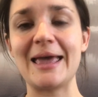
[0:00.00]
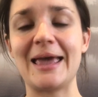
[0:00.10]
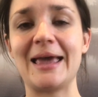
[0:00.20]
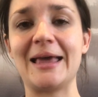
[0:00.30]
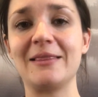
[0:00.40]

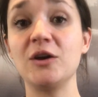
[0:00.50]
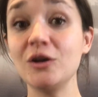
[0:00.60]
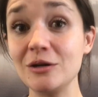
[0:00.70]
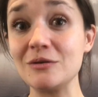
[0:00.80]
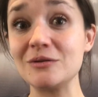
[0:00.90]
And the
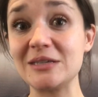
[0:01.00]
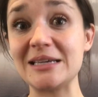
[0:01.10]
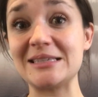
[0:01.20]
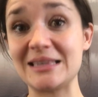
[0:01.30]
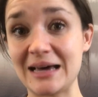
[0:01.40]
good news
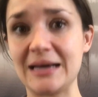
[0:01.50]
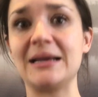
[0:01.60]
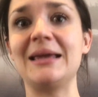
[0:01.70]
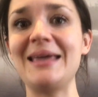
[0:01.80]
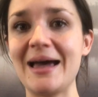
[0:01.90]
is that,
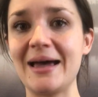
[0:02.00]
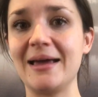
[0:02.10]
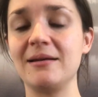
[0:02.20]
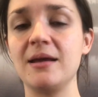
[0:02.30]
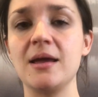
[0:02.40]

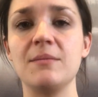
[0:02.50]
again,